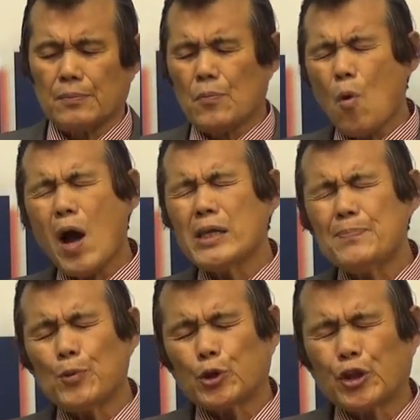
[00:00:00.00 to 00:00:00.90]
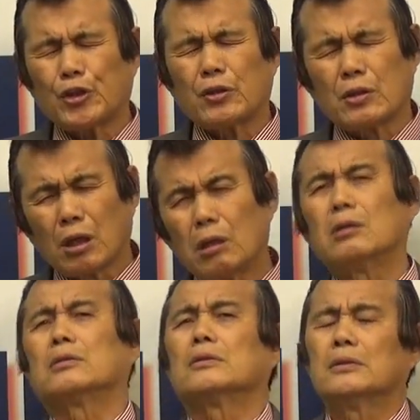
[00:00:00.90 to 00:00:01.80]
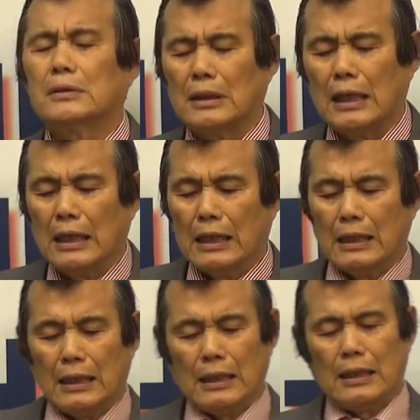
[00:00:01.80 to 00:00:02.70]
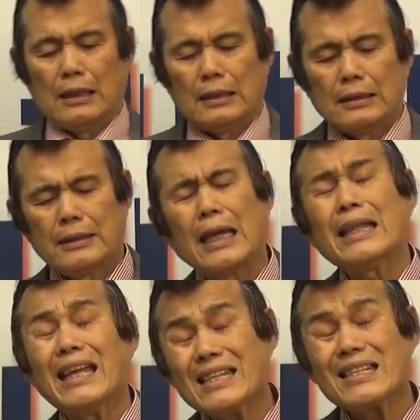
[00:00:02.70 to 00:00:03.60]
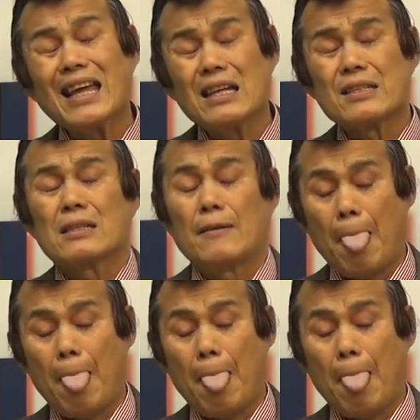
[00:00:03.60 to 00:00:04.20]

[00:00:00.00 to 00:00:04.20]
more important than anything else.